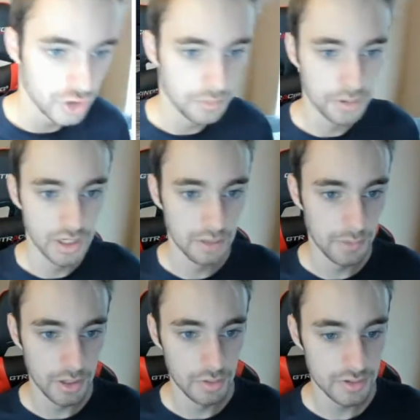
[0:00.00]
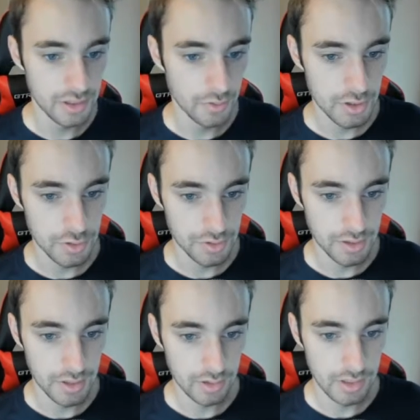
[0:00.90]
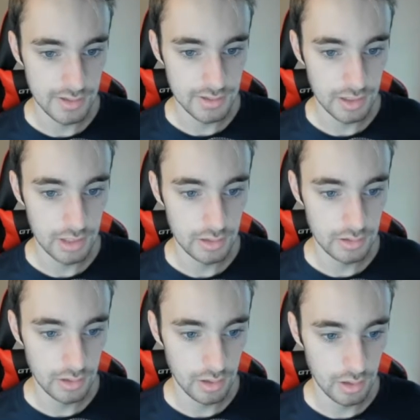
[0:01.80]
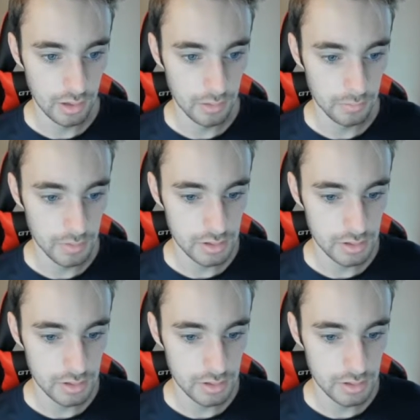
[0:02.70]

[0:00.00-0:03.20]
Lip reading: have put it in my notes. I know I tweeted it out last night. I